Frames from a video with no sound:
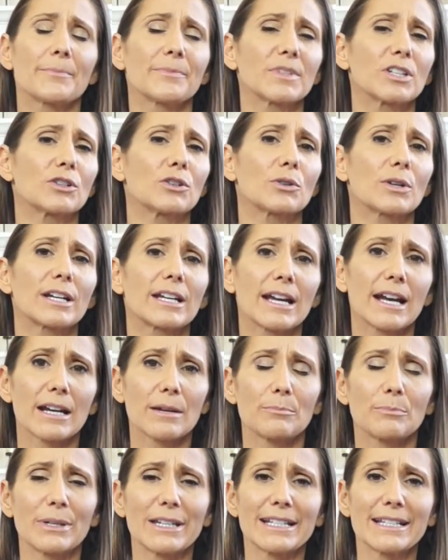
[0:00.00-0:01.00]
you know, any
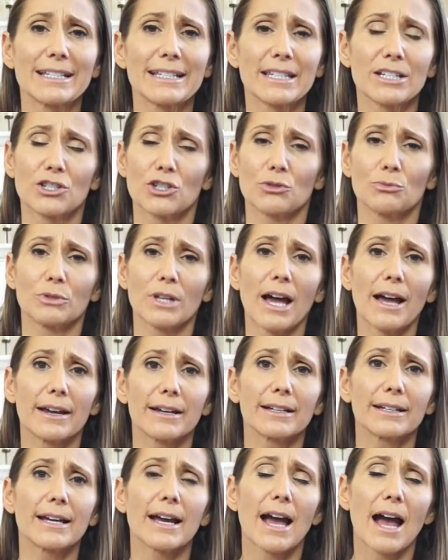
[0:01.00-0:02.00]
kind of beans that you
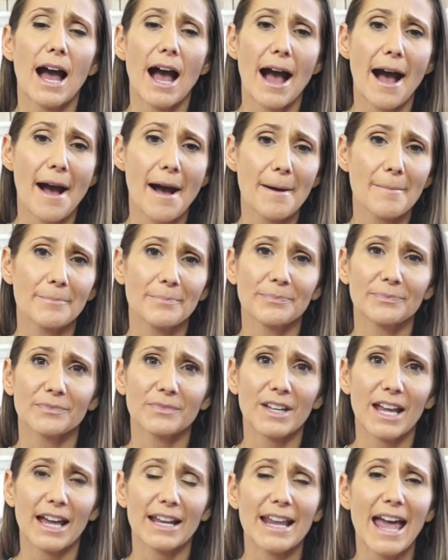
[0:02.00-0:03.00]
like. And
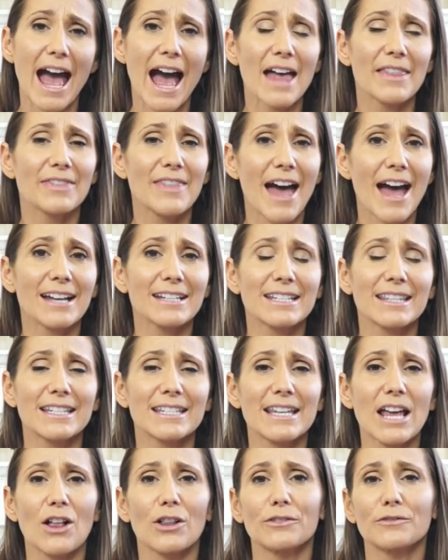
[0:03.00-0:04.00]
add that to the
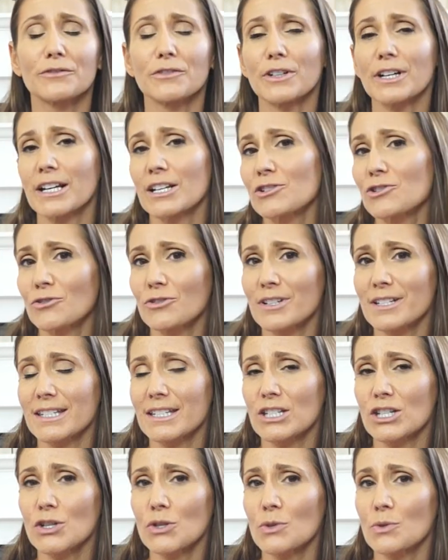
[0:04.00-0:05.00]
salad for
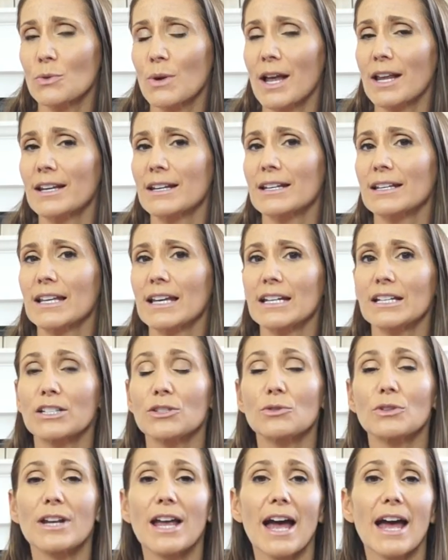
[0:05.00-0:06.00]
interest too. And like
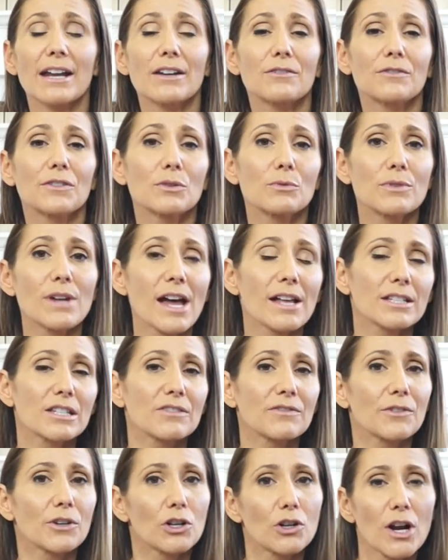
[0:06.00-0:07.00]
you can add a few nuts
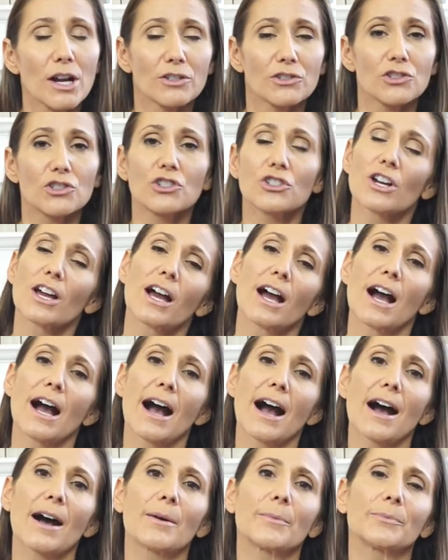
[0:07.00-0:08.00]
for crunch.
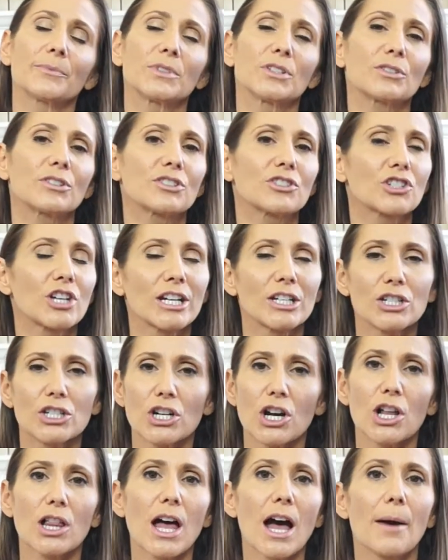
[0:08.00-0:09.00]
You can change it
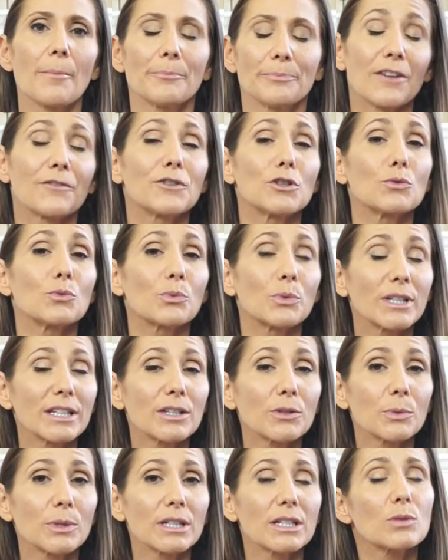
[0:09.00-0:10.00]
all up. If you
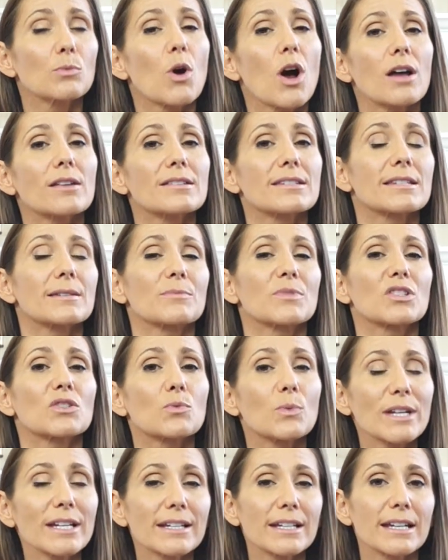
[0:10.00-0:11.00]
really, really want some
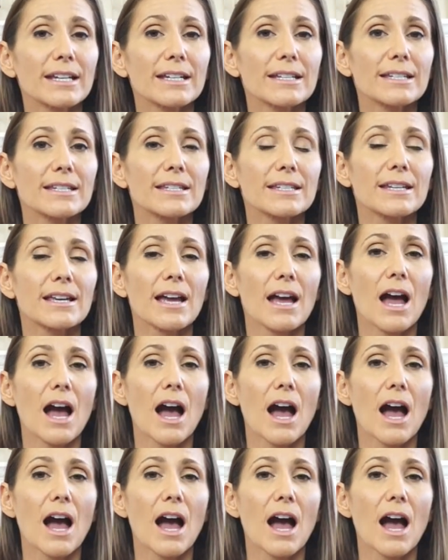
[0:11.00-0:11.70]
sweetness